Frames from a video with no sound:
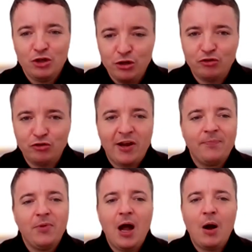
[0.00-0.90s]
You try.
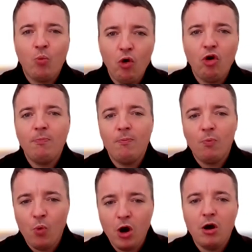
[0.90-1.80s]
A
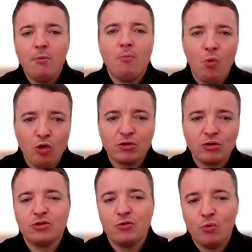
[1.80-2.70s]
warm worm
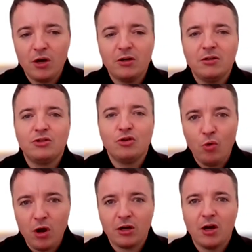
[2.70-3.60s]
walks to work.
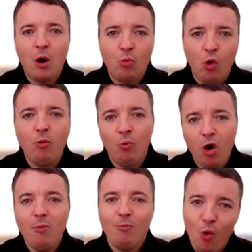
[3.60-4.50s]
To work, a warm
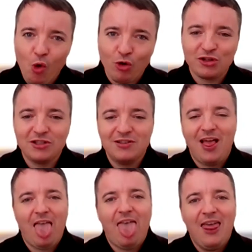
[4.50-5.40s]
worm walks.
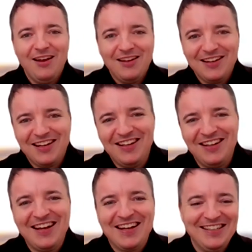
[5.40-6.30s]

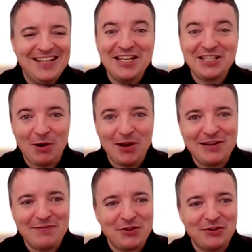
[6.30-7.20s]
It is
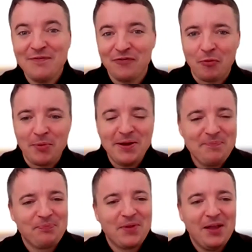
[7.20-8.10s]
quite difficult, even for
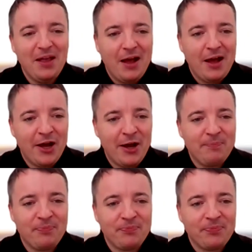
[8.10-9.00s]
me.
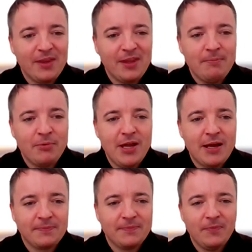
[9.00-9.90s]
But
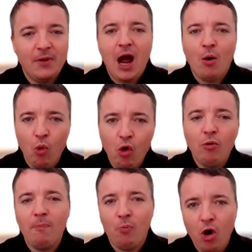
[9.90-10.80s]
yeah, a
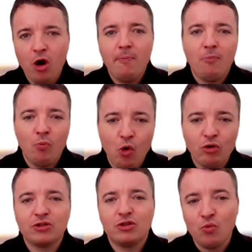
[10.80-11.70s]
warm worm
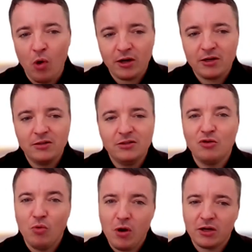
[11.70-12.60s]
walks to work.
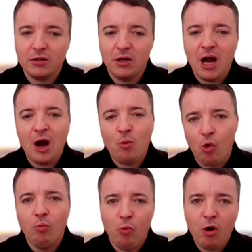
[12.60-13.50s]
To work, a
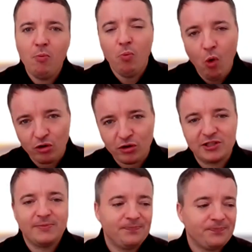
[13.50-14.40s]
warm worm
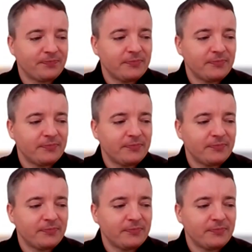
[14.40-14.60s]
walks.